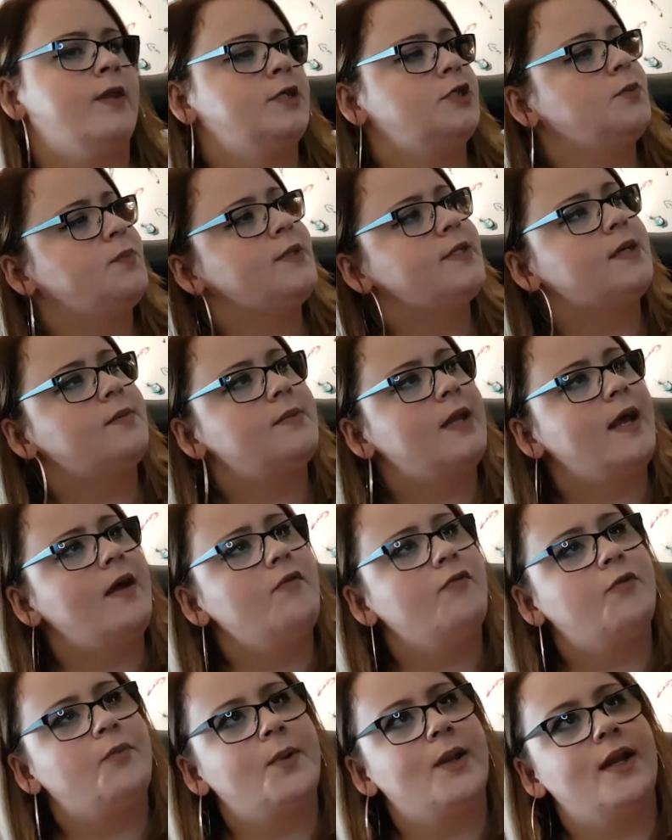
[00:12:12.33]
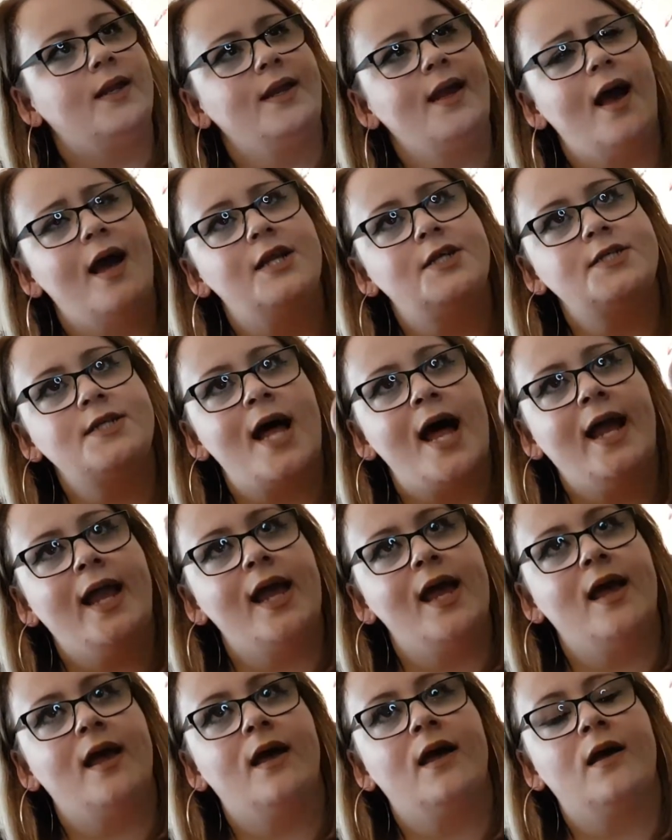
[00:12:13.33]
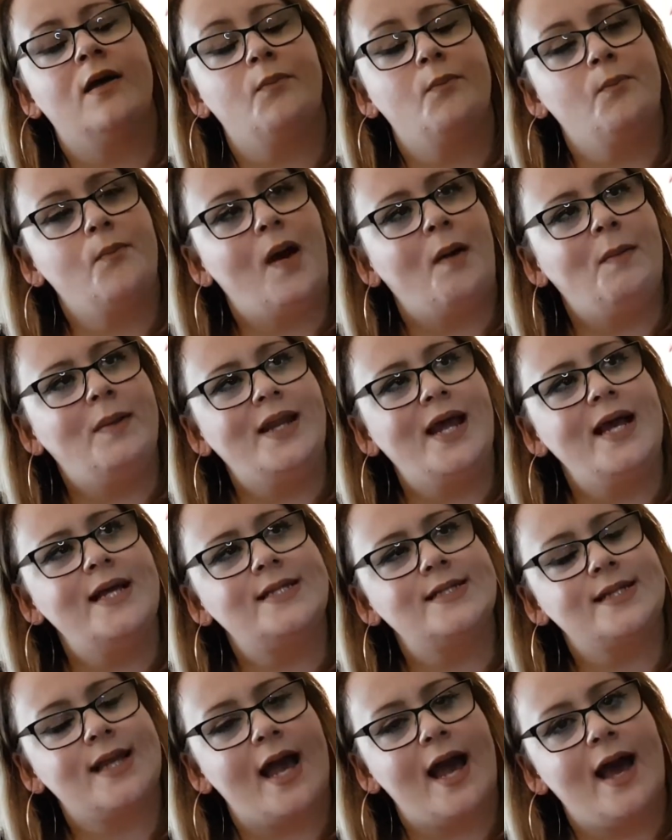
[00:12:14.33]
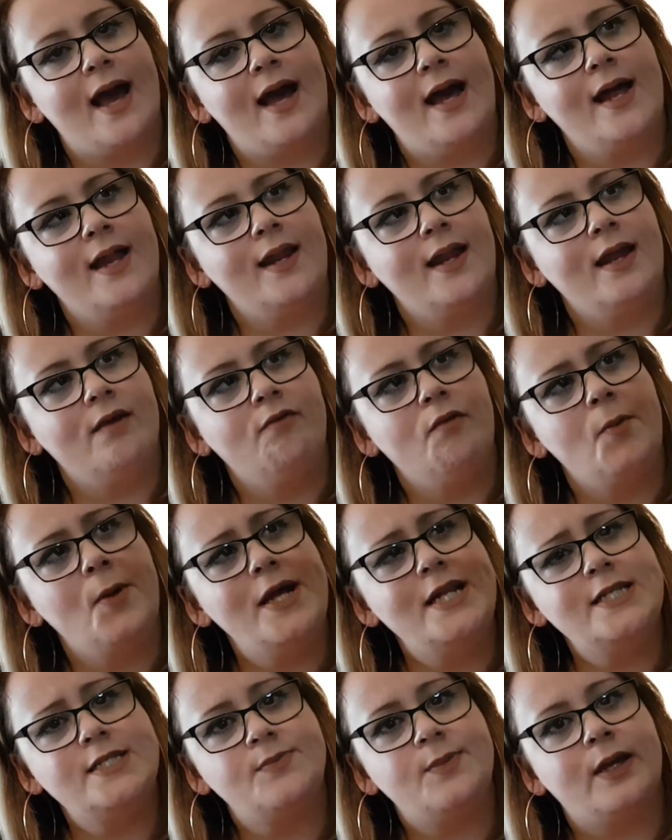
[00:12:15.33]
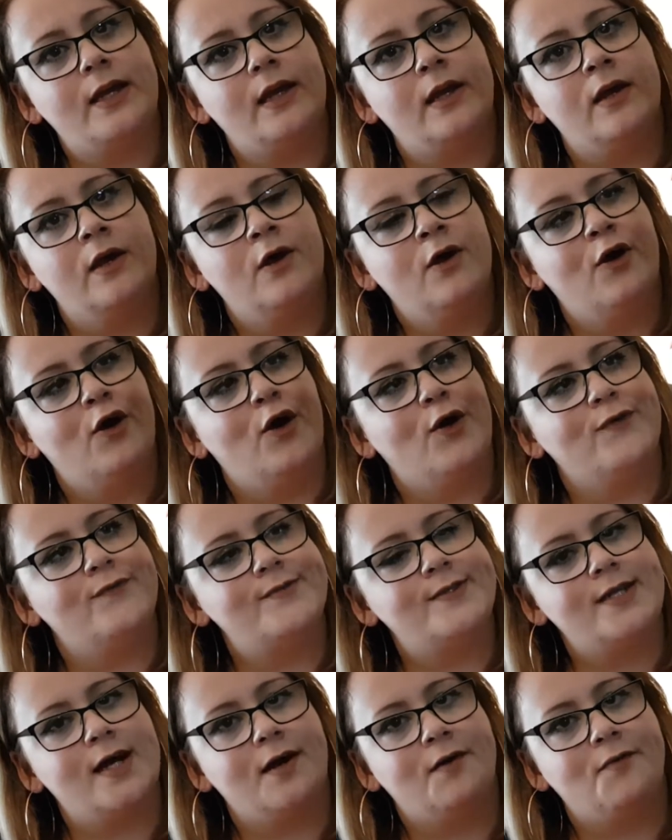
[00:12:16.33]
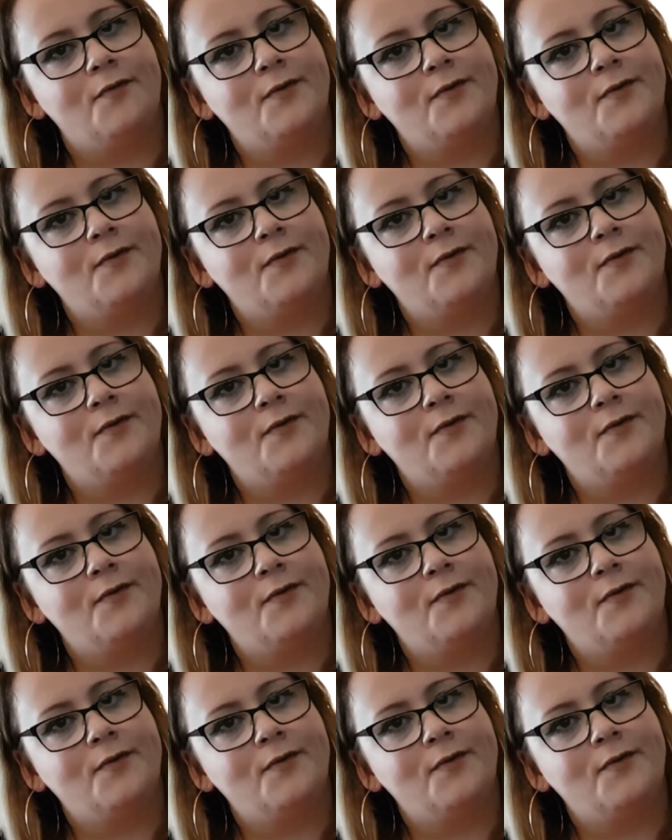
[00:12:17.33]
there should be some left, but yeah, I just hang it by my desk, and it reminds me of stuff.